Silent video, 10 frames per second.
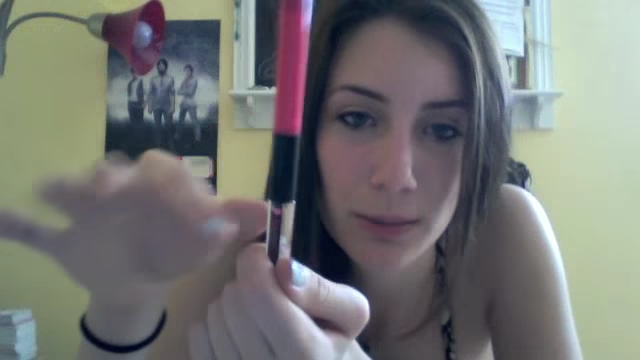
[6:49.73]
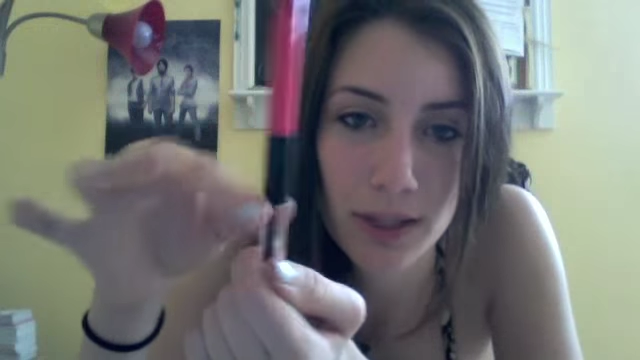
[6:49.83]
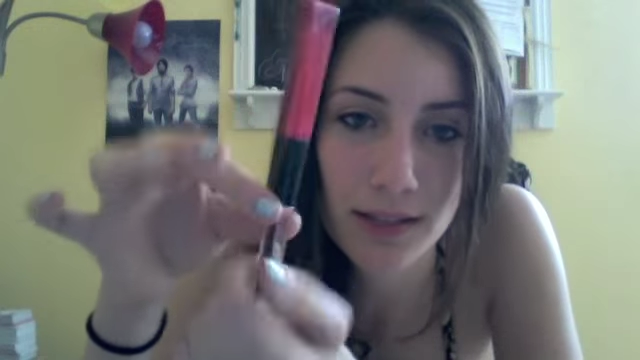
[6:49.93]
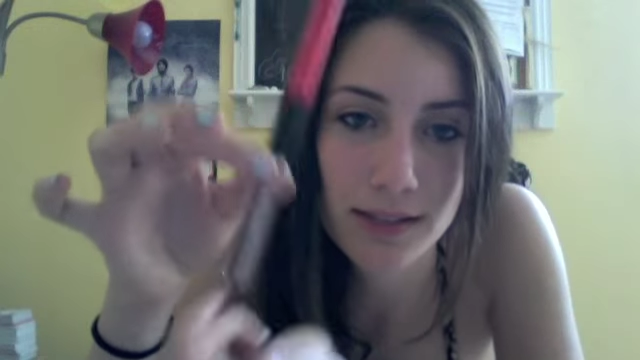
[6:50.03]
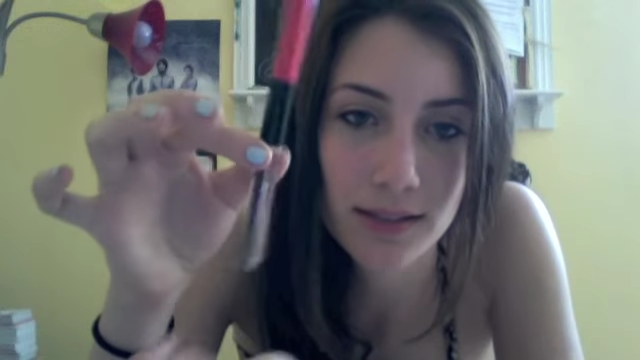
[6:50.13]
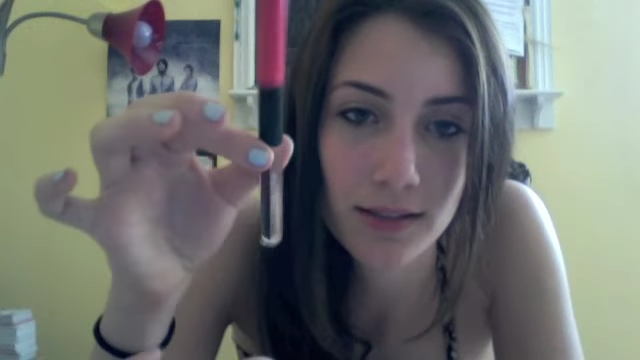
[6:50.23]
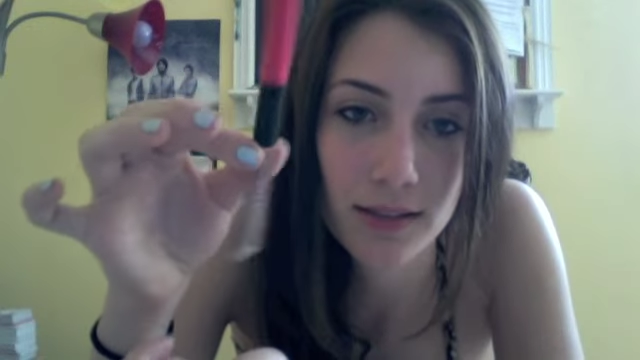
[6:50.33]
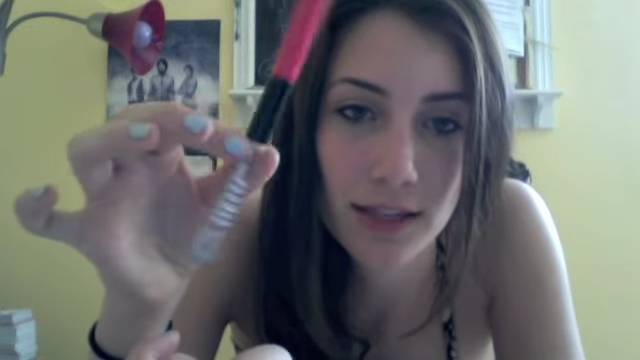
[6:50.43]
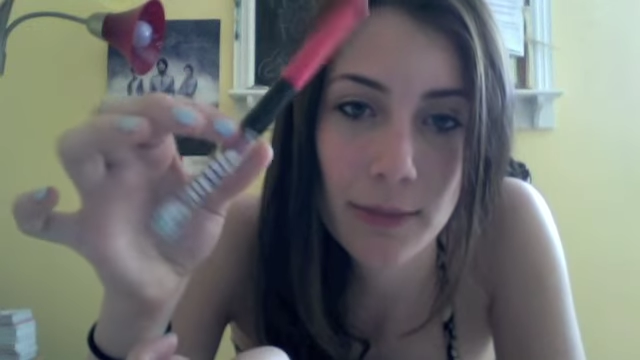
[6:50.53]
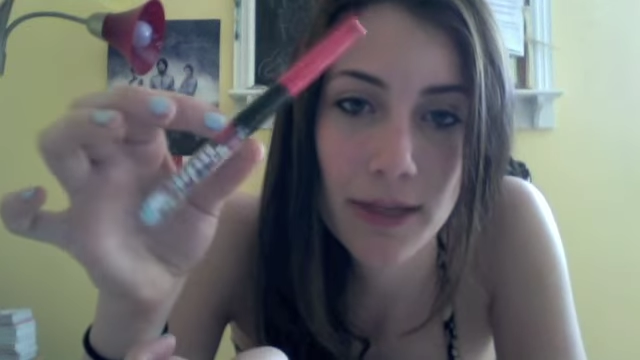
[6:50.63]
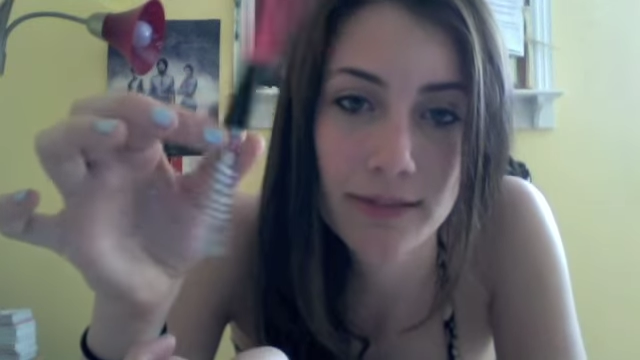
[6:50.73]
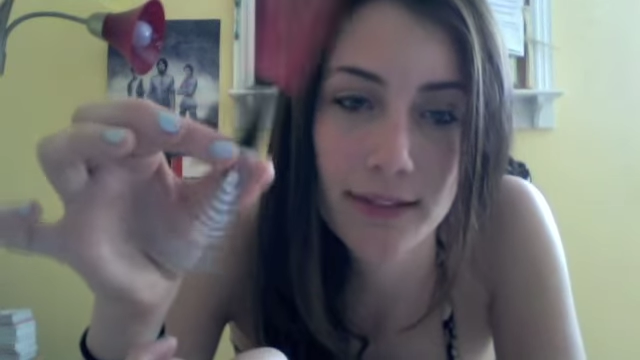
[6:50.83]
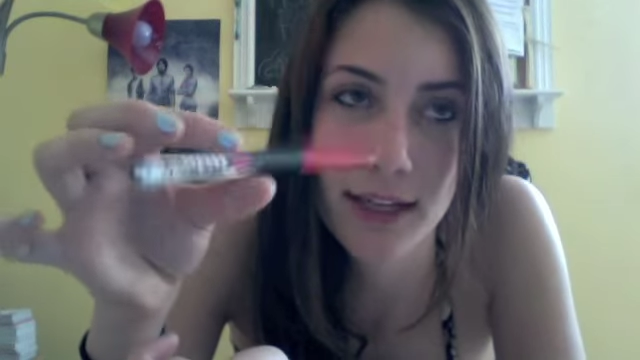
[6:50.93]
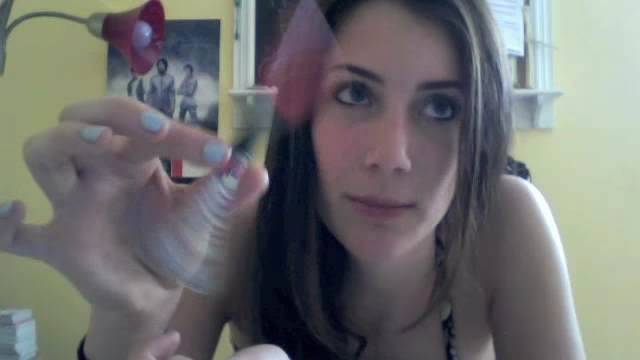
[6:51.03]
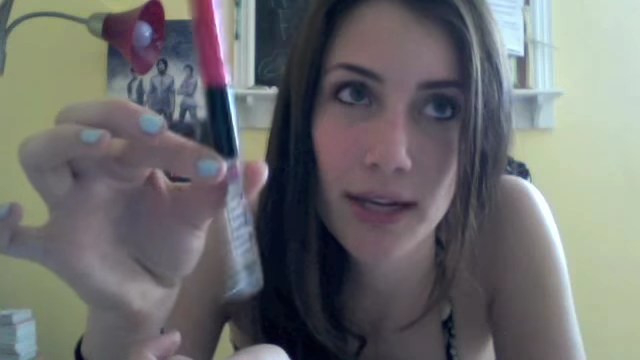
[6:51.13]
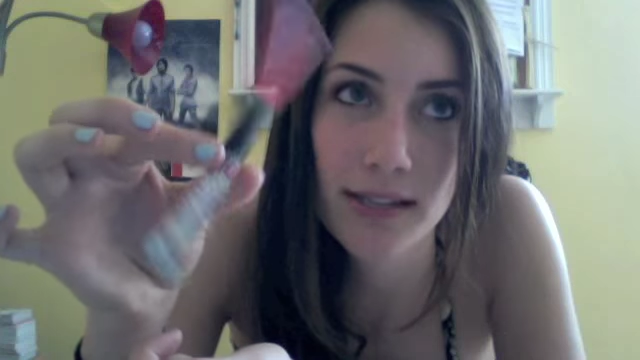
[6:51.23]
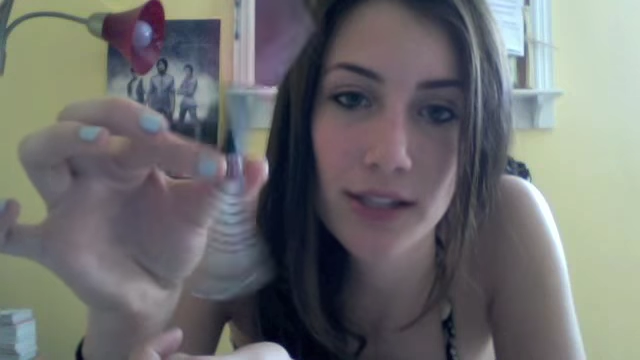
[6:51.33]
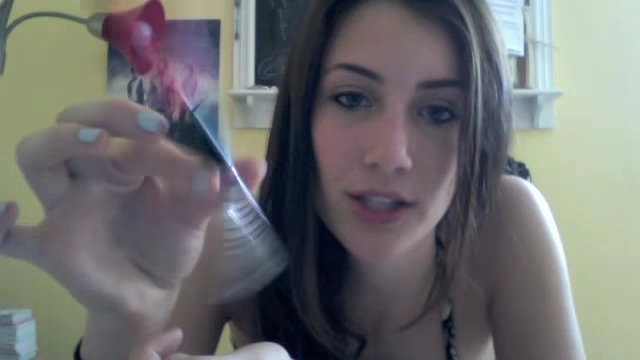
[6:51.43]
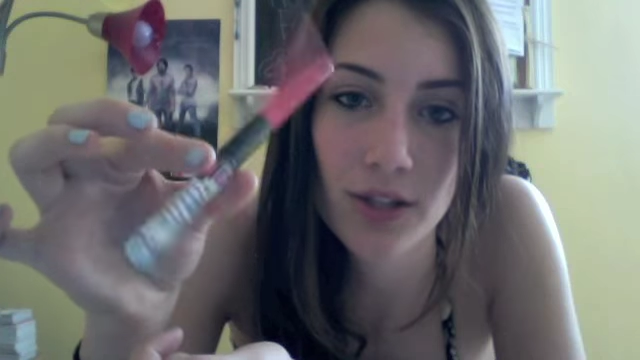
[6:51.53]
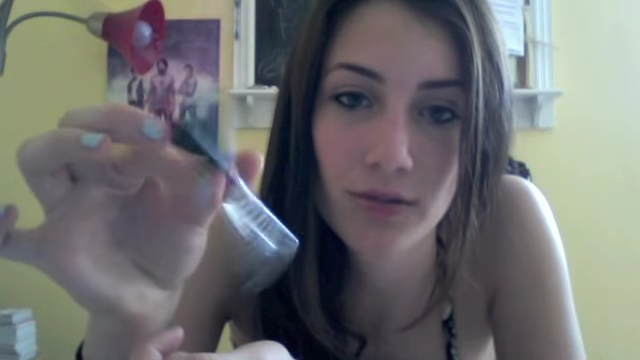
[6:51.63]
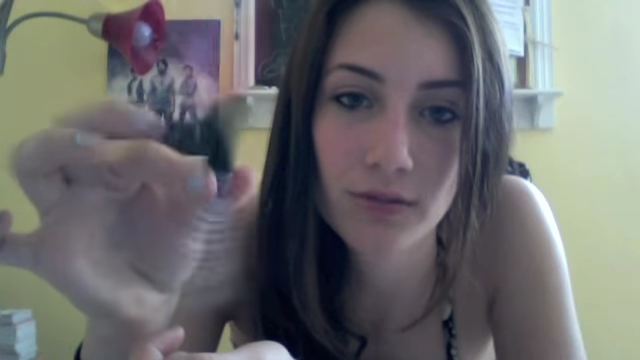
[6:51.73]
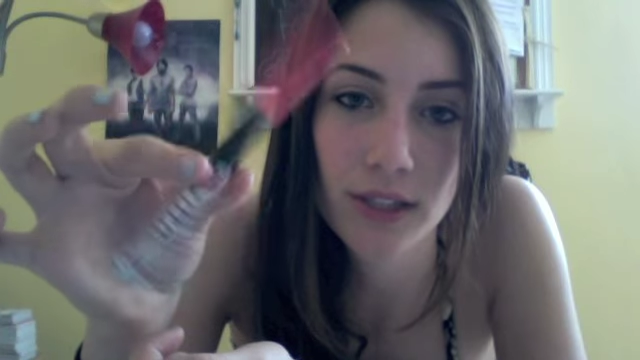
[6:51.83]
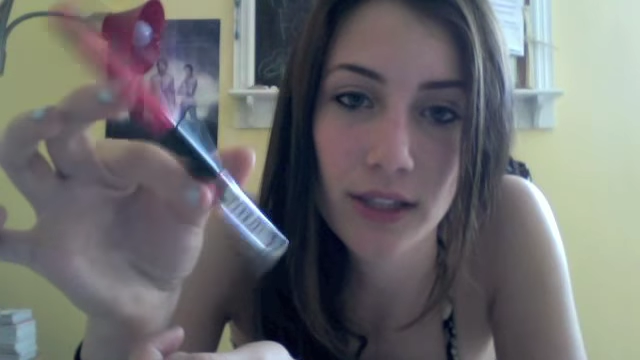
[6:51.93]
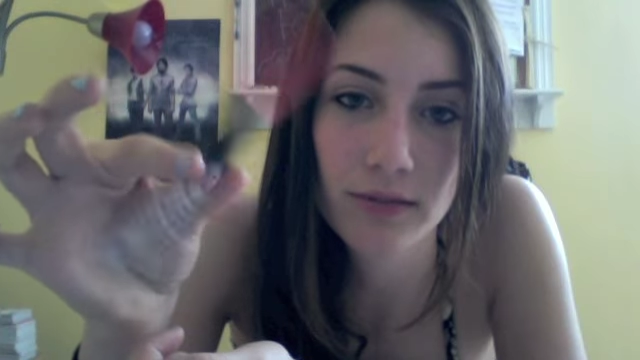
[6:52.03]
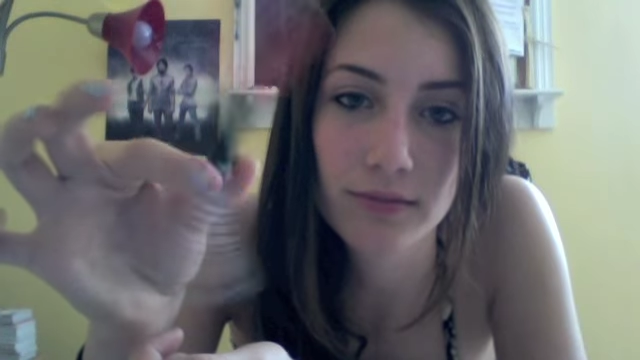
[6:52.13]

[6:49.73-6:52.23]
gloss. Come on. That could buy us a cute, you know,